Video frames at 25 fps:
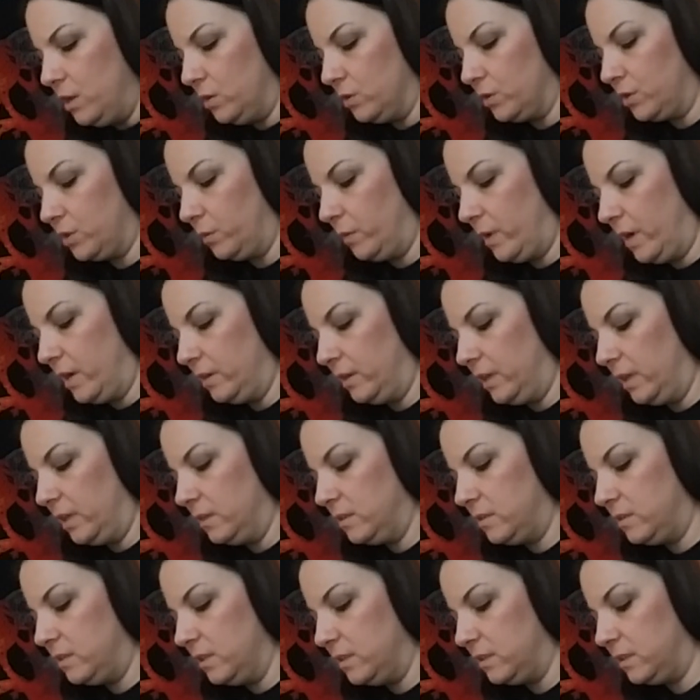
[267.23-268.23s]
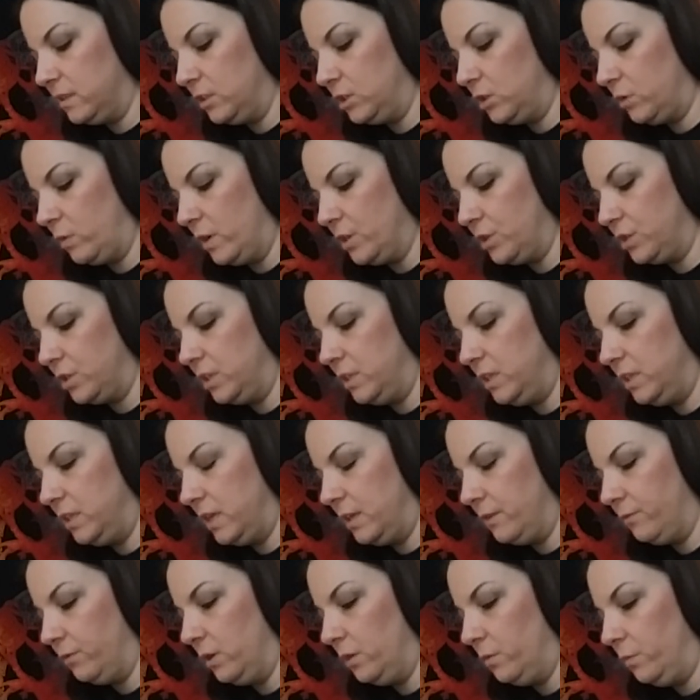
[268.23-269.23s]
your surroundings, this situation, and
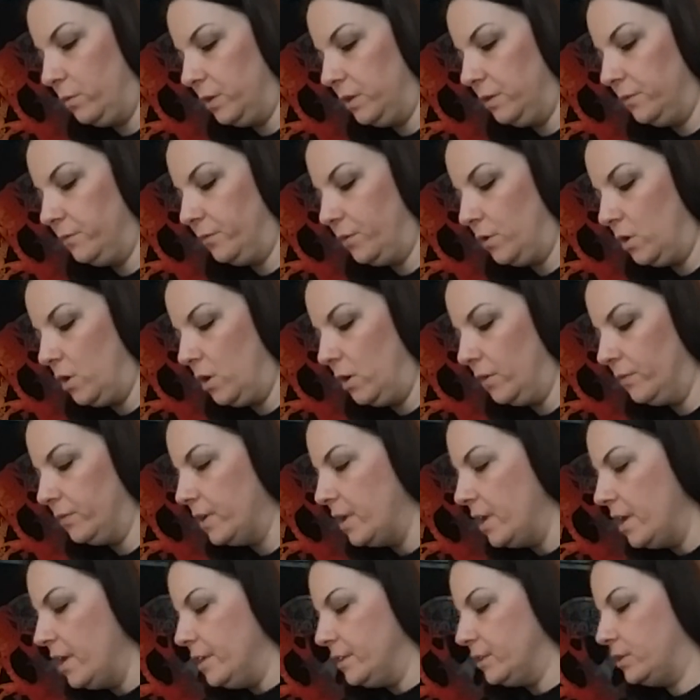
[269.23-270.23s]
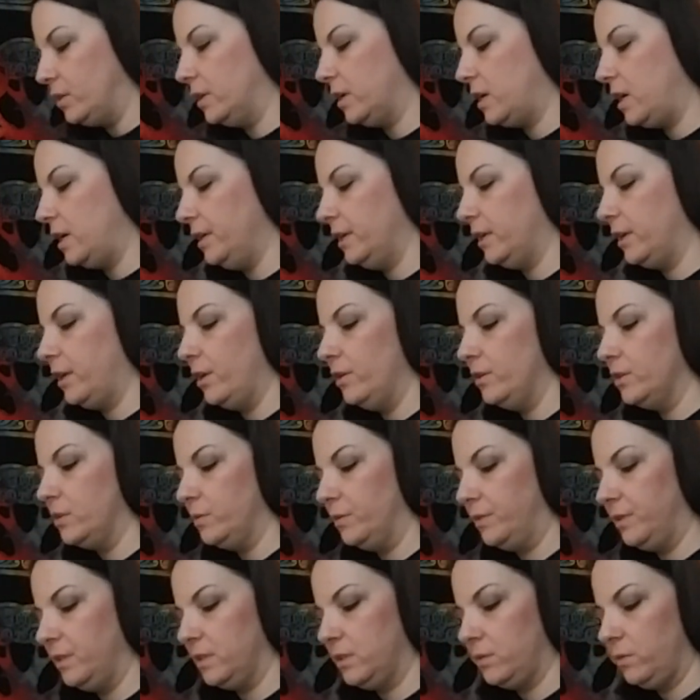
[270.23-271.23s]
everyone involved. So it kind of goes
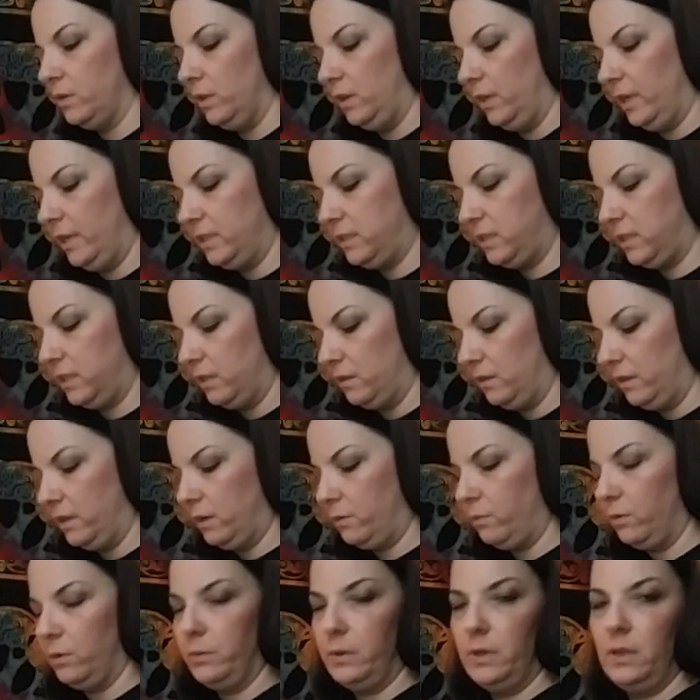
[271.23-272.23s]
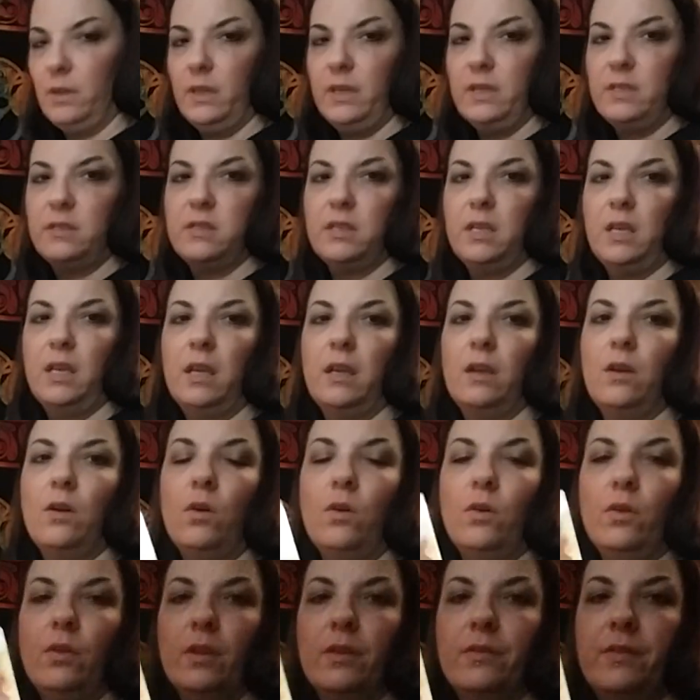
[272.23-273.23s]
with this releasing, like we're releasing
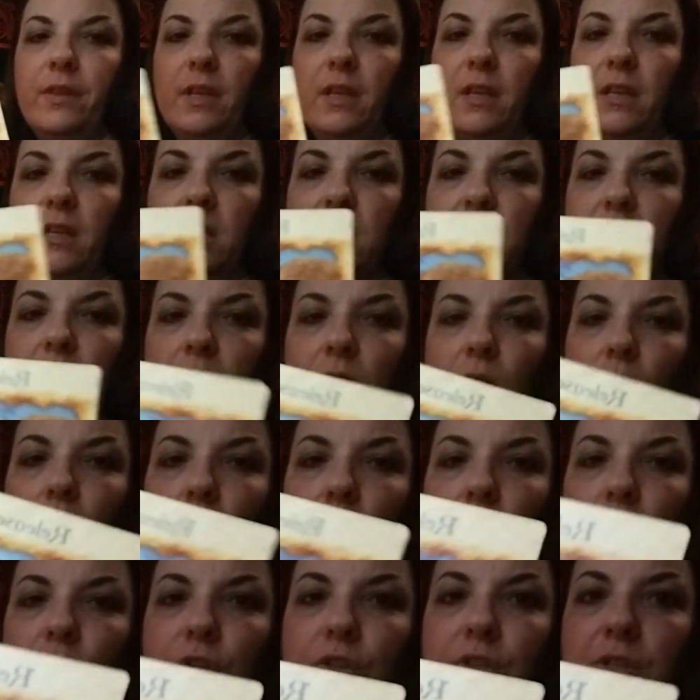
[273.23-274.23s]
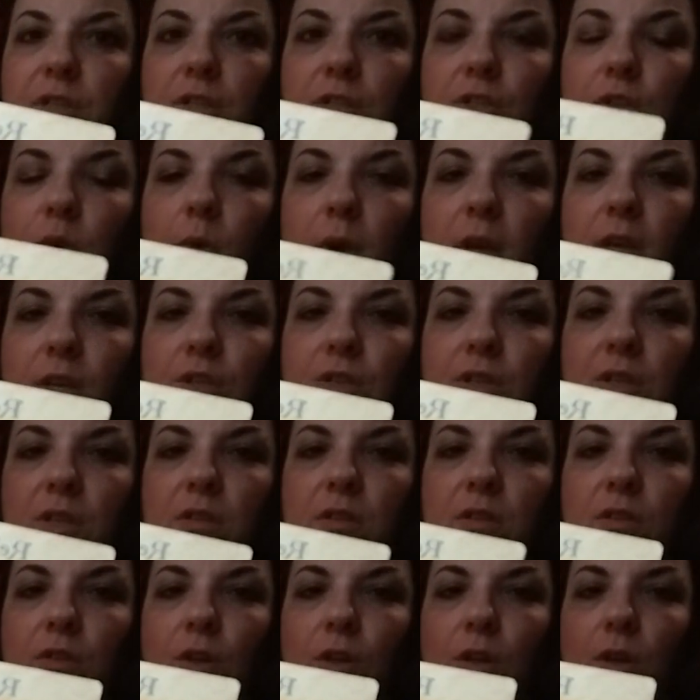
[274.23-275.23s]
all of these harsh
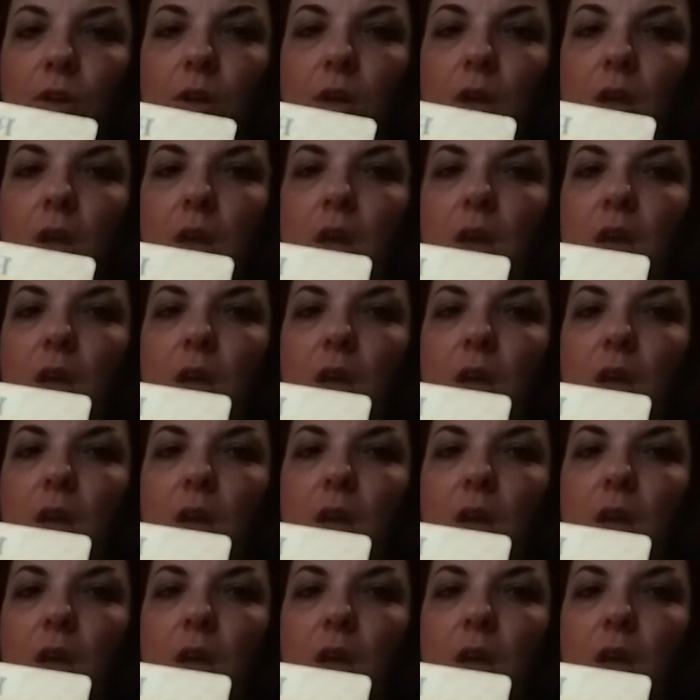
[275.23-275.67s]
situations or